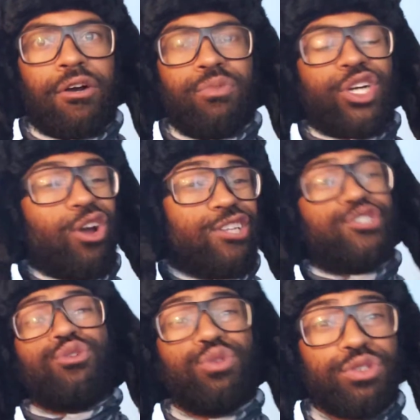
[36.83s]
We call it
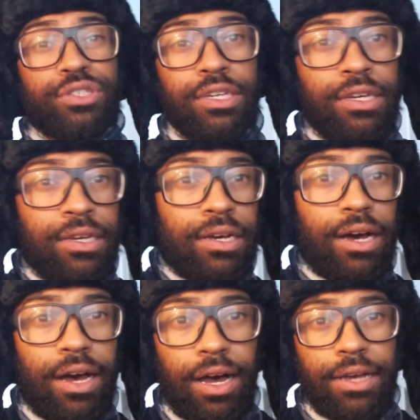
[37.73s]
jewels.
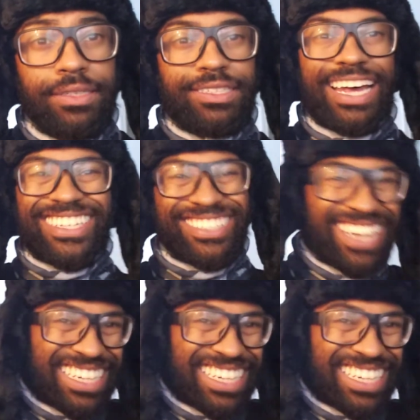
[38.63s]
It's like